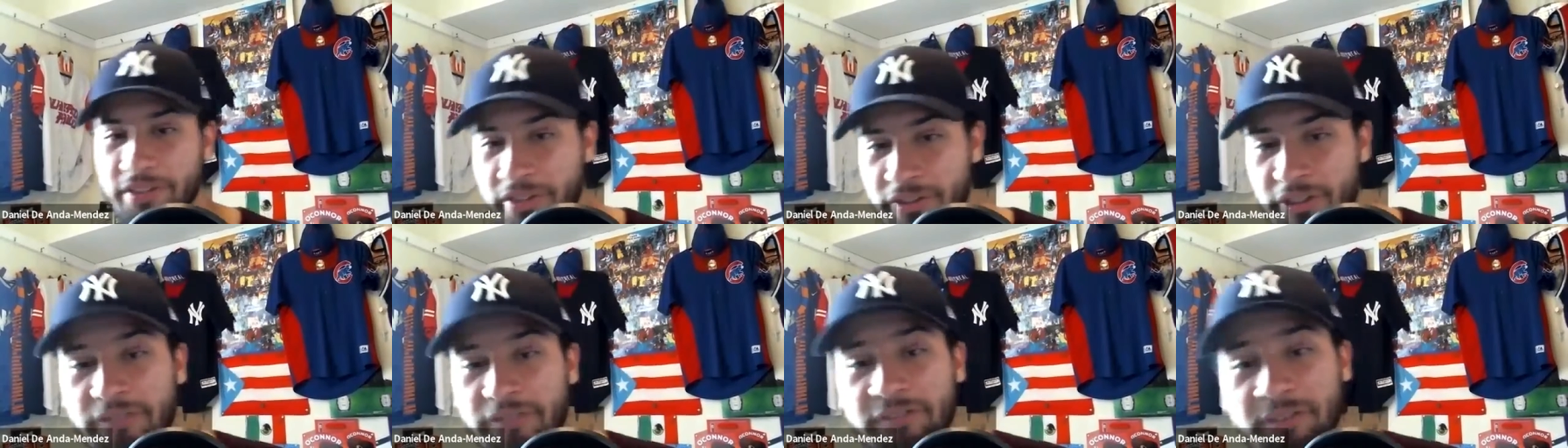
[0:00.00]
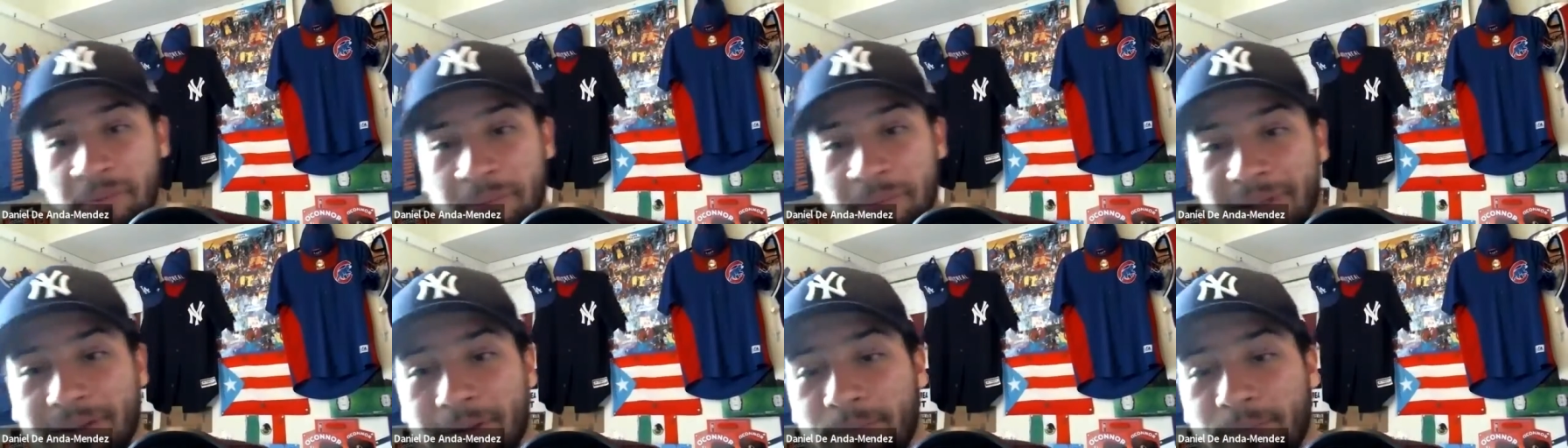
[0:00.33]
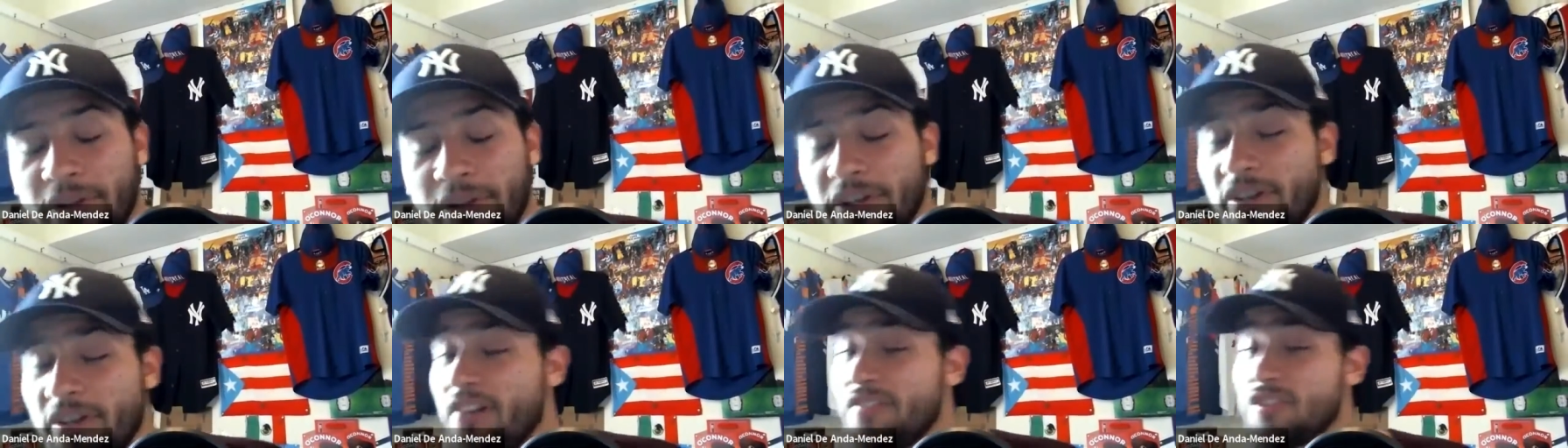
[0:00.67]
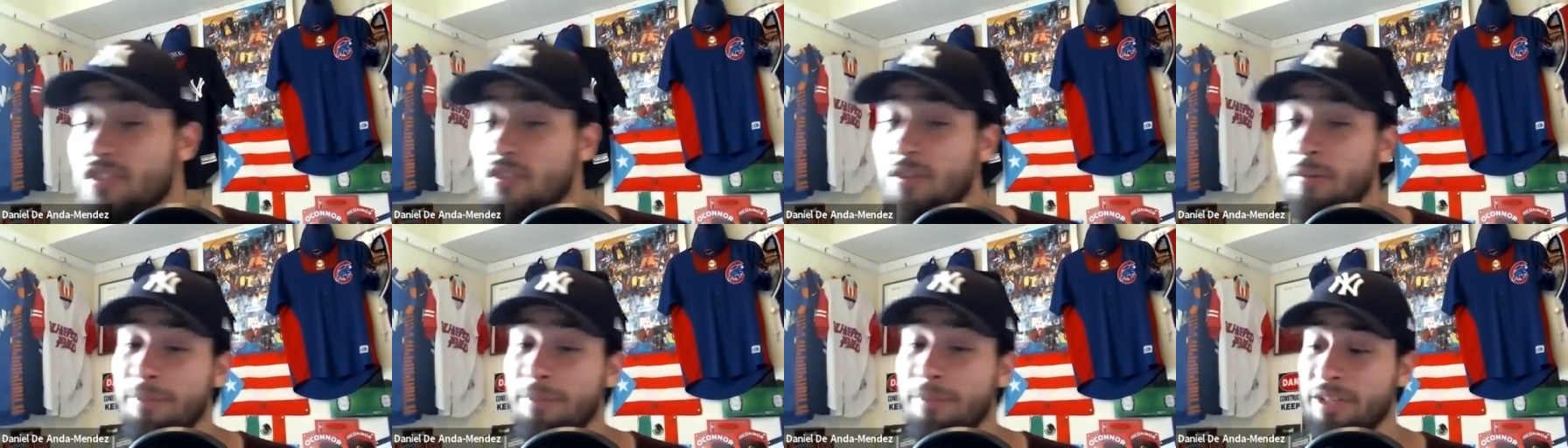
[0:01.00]
good enough to make the
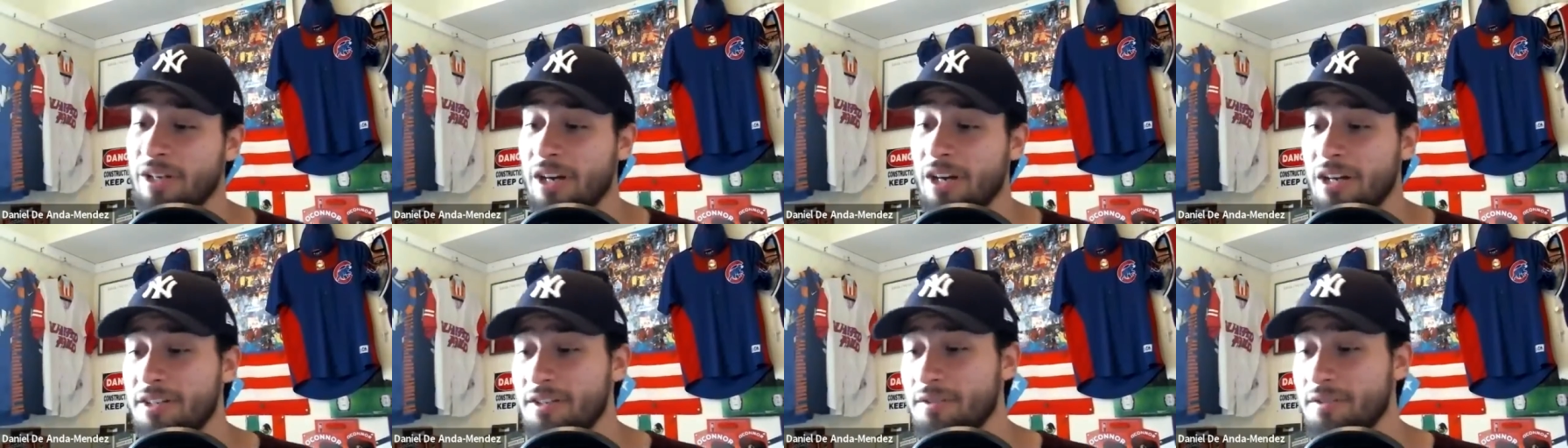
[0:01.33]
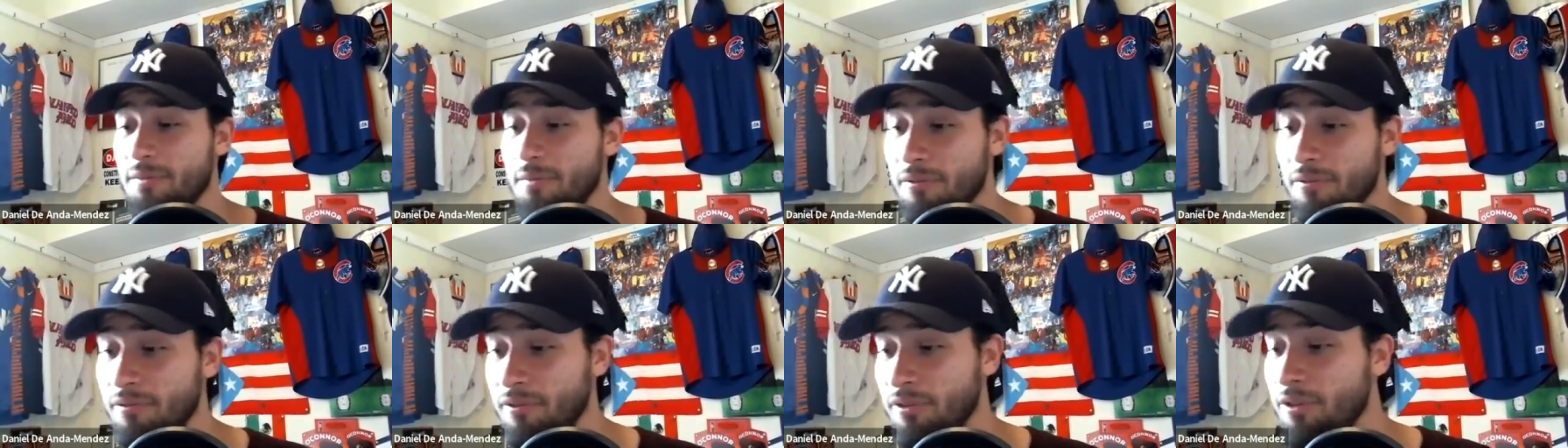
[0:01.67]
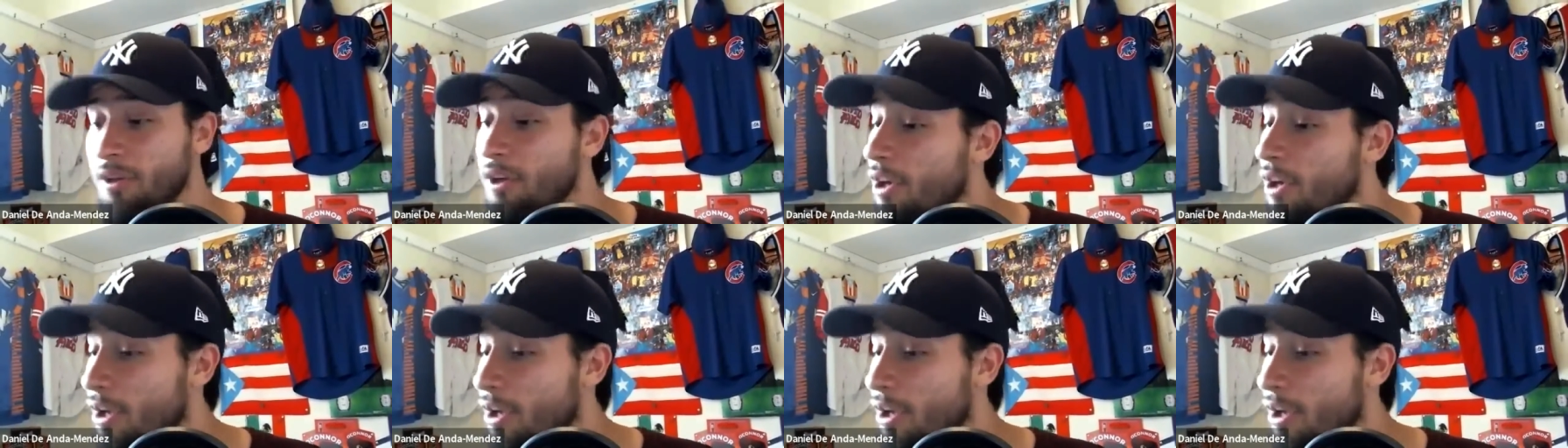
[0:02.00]
playoffs, as I'm being honest with you.